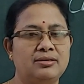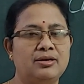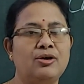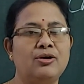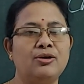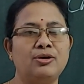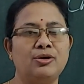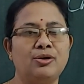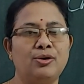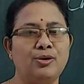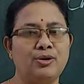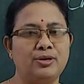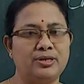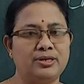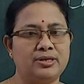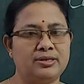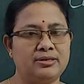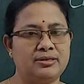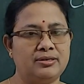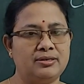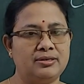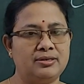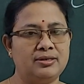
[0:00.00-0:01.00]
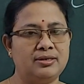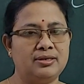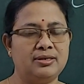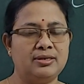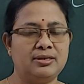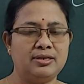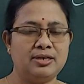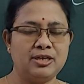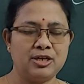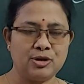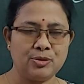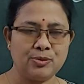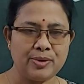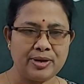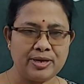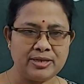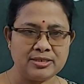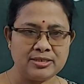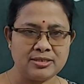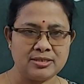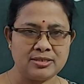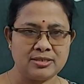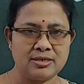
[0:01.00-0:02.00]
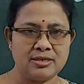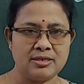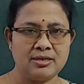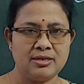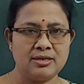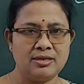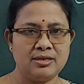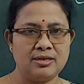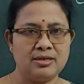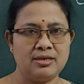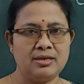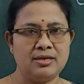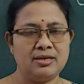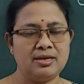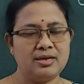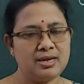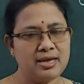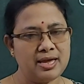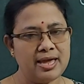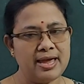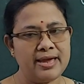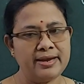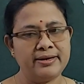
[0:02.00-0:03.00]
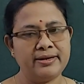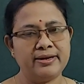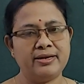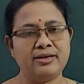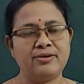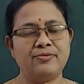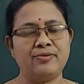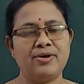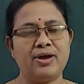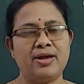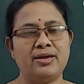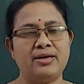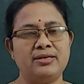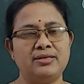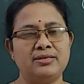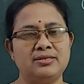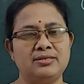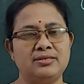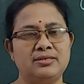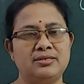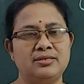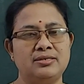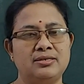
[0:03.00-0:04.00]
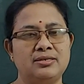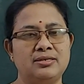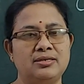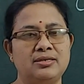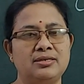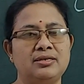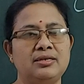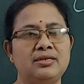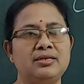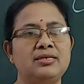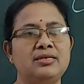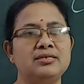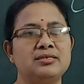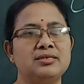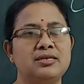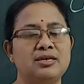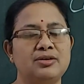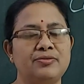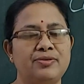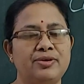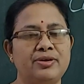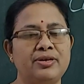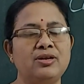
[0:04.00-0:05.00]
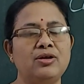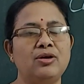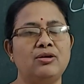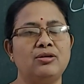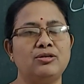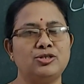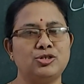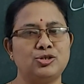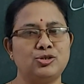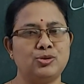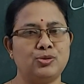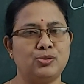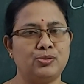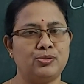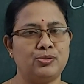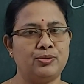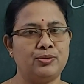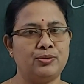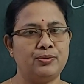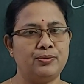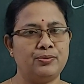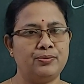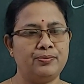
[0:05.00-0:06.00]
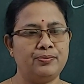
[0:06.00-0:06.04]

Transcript: or order, request and advice is given or shown.